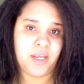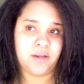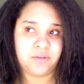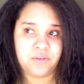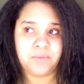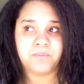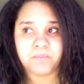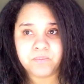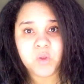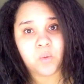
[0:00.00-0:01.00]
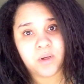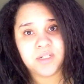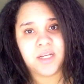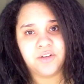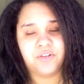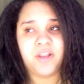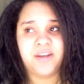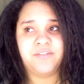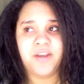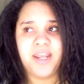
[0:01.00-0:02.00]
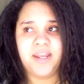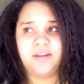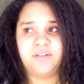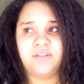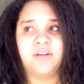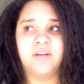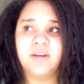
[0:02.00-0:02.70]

and wanting to end your life, and